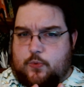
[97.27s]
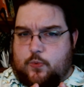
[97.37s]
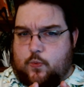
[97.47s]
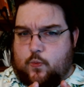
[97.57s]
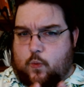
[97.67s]

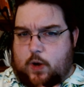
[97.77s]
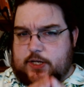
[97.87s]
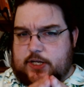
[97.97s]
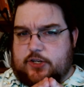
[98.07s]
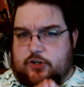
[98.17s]
what
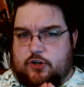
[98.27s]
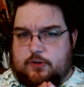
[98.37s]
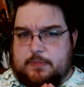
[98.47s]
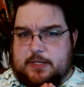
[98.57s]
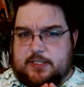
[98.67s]

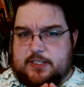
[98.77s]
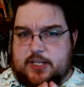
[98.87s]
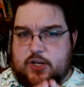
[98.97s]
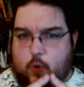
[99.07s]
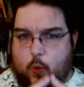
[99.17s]
determines
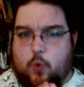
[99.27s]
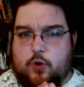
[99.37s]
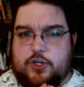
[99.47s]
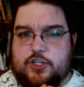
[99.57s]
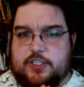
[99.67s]
the
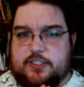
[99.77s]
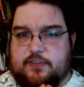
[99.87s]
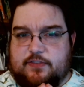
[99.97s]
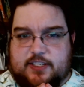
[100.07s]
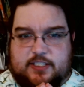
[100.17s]
origins of
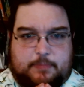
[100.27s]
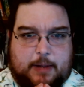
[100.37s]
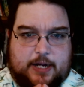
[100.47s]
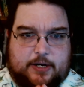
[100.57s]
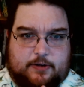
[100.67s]
the
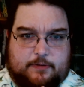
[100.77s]
spider?